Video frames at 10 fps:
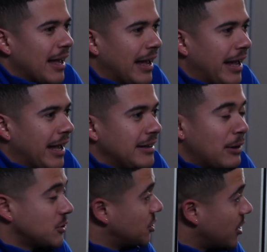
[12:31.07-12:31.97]
And that
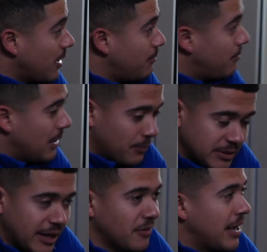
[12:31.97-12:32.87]
was a job. I put
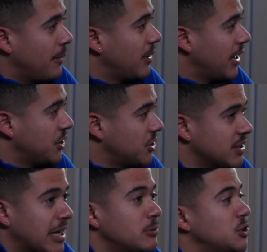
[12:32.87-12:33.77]
that on the application
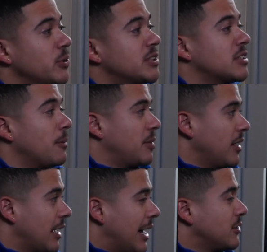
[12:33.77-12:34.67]
because I was doing
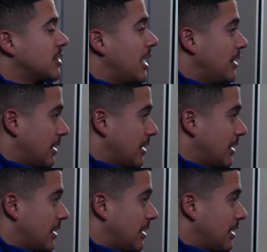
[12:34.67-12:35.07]
something outside the